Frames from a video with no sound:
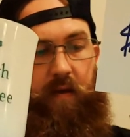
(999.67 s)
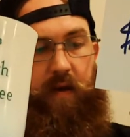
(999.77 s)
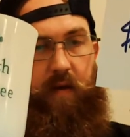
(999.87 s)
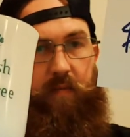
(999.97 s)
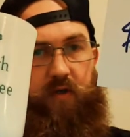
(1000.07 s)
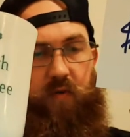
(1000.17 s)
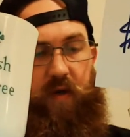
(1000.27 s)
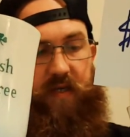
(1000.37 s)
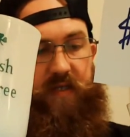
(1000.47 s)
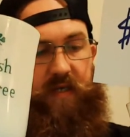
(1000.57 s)
Number
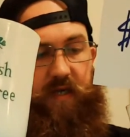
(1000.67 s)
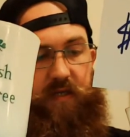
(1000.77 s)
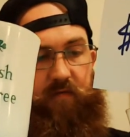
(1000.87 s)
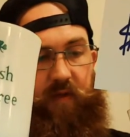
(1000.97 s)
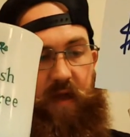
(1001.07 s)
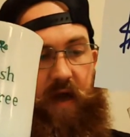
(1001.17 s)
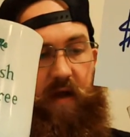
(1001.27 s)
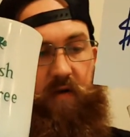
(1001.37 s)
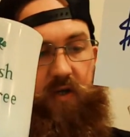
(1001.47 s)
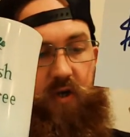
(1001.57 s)
26 for the Irish